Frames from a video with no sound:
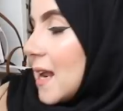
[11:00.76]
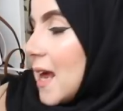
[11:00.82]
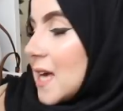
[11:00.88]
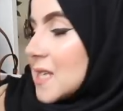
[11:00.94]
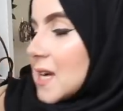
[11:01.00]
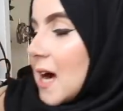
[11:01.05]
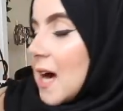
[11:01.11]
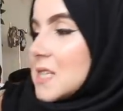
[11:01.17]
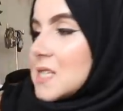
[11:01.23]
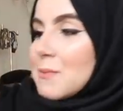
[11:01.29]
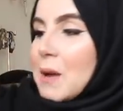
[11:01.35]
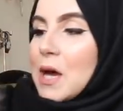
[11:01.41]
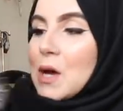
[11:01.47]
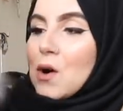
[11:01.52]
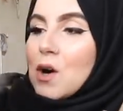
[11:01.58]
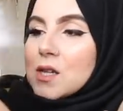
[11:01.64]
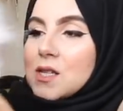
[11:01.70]
Next item I
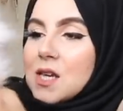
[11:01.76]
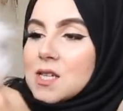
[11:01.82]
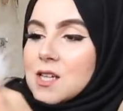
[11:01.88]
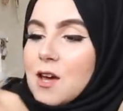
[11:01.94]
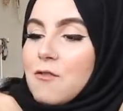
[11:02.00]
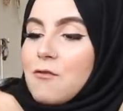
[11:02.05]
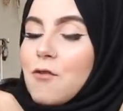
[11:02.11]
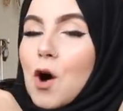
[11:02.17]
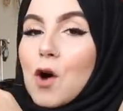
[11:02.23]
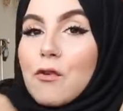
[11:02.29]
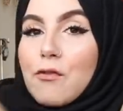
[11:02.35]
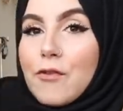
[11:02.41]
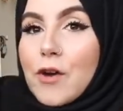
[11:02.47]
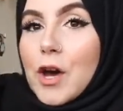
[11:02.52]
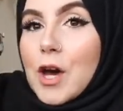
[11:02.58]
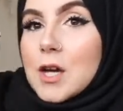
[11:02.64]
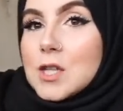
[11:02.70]
got is a faux
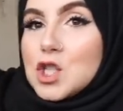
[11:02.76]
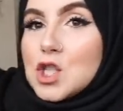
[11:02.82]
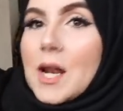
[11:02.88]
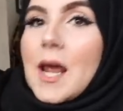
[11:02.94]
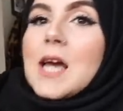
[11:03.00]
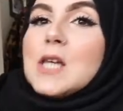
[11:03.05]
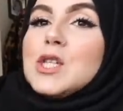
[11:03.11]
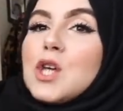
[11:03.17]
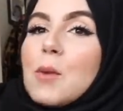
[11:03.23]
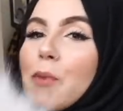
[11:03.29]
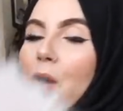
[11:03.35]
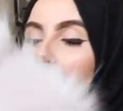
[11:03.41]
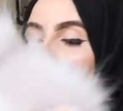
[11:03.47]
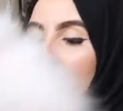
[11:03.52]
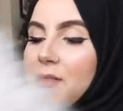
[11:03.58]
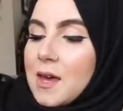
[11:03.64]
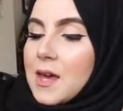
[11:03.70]
fur gilet. So you're
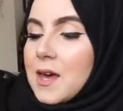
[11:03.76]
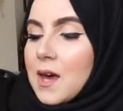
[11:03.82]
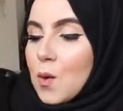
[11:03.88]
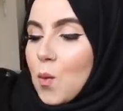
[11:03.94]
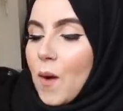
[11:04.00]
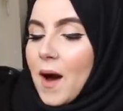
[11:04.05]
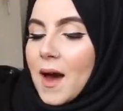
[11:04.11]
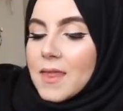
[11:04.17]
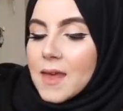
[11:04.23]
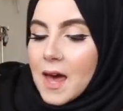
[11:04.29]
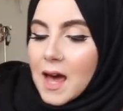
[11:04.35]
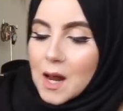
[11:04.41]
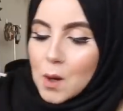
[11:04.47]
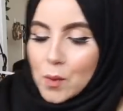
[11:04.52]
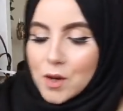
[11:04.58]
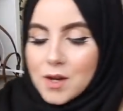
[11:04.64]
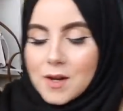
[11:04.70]
probably thinking, why the
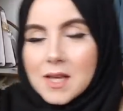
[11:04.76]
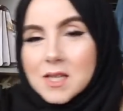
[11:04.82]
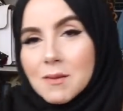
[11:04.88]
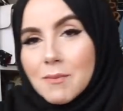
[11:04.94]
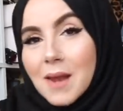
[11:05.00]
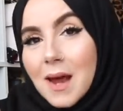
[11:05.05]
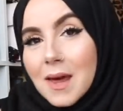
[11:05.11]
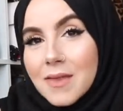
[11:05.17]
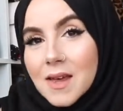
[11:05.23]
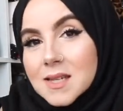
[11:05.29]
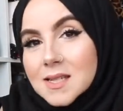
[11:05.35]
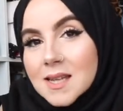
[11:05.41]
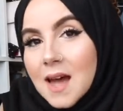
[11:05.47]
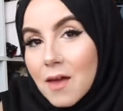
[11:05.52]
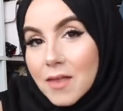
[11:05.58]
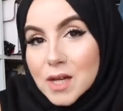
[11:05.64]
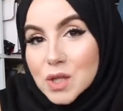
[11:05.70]
hell would you need something like this
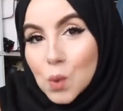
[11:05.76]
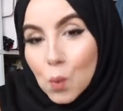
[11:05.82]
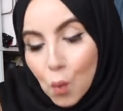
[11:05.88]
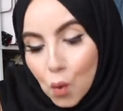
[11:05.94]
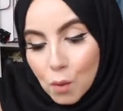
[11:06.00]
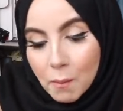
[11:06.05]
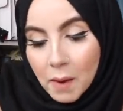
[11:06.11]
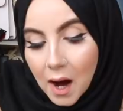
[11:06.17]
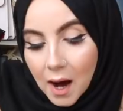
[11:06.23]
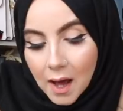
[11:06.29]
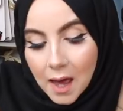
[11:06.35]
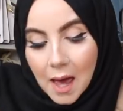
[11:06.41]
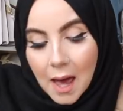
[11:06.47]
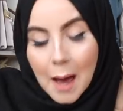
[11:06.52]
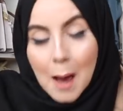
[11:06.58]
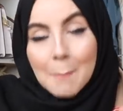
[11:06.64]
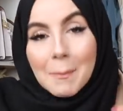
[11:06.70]
now that it's warmer?
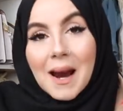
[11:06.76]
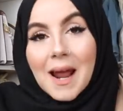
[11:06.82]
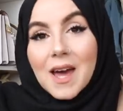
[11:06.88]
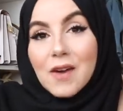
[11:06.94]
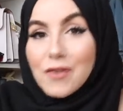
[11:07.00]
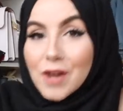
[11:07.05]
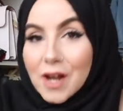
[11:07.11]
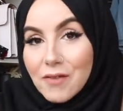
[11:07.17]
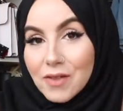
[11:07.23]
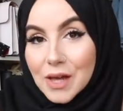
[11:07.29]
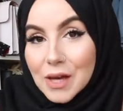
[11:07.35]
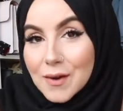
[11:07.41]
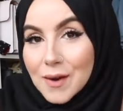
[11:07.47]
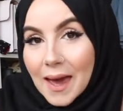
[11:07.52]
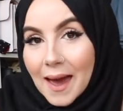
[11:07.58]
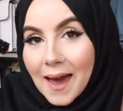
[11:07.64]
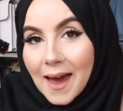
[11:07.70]
But like, if you live in
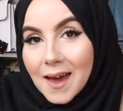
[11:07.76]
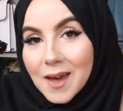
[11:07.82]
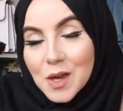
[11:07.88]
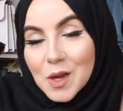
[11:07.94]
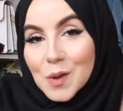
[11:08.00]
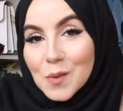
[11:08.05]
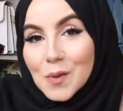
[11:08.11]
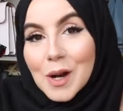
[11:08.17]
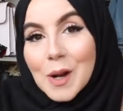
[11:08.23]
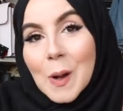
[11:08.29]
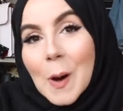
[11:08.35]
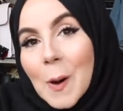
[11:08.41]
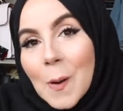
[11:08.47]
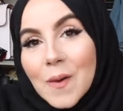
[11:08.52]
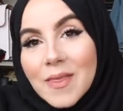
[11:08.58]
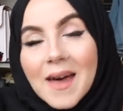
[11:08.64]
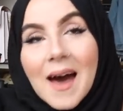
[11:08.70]
the UK, you will
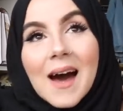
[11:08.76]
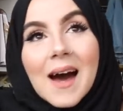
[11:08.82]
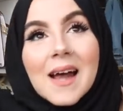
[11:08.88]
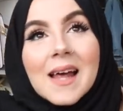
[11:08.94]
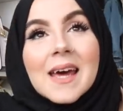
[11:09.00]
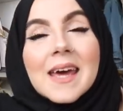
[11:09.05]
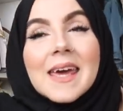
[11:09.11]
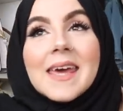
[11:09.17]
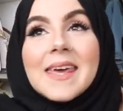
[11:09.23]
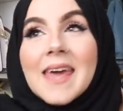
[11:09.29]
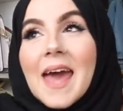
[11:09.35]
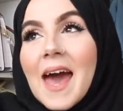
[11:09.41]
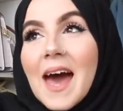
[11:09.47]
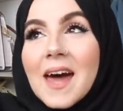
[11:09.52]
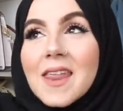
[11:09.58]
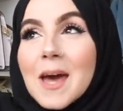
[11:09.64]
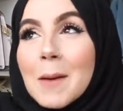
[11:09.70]
know that,
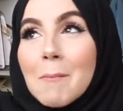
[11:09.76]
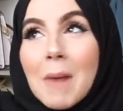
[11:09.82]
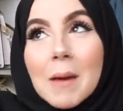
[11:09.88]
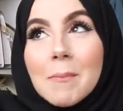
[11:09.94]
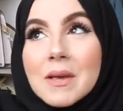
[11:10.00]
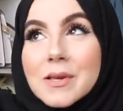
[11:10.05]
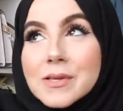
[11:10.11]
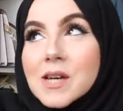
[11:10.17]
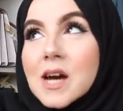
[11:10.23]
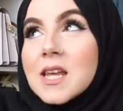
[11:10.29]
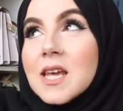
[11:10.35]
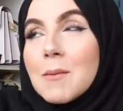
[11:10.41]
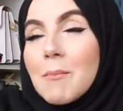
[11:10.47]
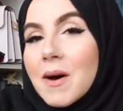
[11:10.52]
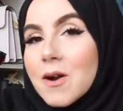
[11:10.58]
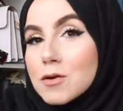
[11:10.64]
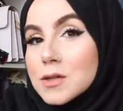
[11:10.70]
yeah, it might be sunny,
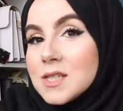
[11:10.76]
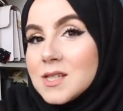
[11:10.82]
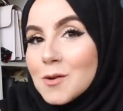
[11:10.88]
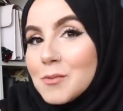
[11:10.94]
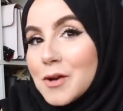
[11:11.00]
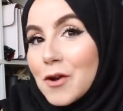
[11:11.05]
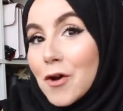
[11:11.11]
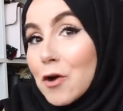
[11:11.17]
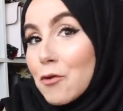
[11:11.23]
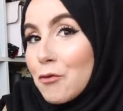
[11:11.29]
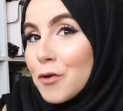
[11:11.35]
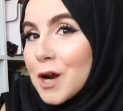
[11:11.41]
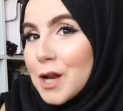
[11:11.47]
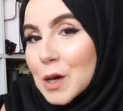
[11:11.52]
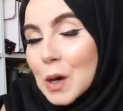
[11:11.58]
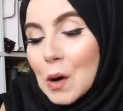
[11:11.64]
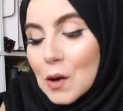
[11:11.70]
but it'll still be like
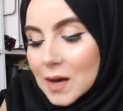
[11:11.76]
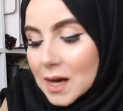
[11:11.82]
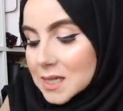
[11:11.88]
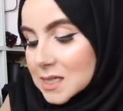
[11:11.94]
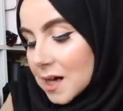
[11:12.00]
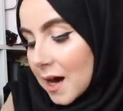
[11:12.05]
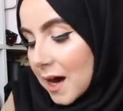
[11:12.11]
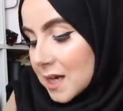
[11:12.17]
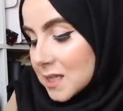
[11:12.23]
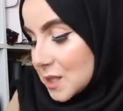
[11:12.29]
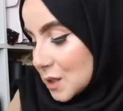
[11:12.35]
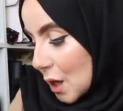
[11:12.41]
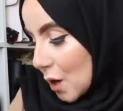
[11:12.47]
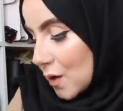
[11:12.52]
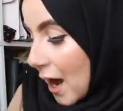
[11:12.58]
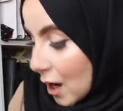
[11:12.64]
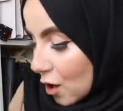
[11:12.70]
really cold outside.
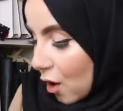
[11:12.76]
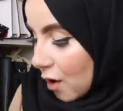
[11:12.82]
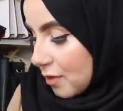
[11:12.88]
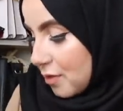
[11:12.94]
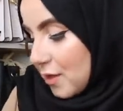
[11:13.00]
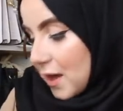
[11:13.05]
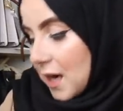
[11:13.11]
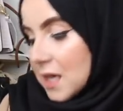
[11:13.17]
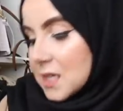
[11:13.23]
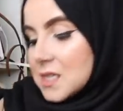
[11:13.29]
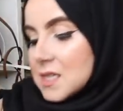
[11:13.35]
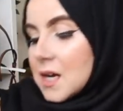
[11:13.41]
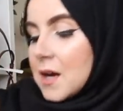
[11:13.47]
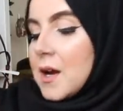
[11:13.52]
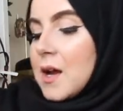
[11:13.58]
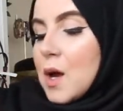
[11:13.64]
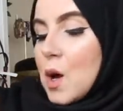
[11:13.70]
So I got
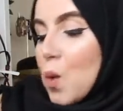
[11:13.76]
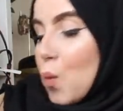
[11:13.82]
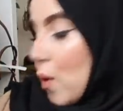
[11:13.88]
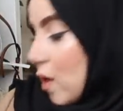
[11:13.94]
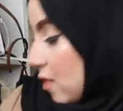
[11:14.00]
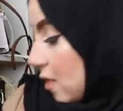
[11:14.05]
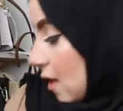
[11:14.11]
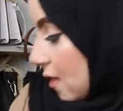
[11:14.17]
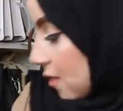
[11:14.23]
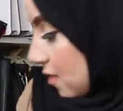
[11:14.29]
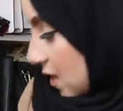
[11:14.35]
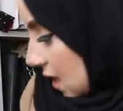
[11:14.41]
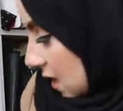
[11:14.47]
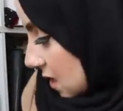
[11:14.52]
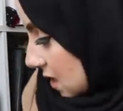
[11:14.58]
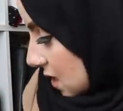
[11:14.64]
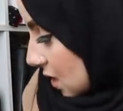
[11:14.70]
this with
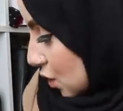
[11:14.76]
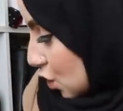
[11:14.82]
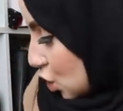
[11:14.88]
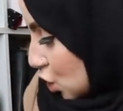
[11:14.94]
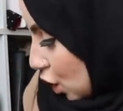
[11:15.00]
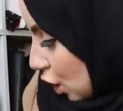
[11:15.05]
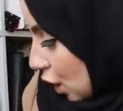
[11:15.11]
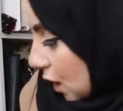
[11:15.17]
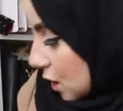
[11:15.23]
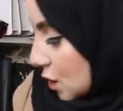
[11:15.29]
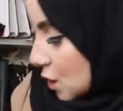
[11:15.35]
this shirt.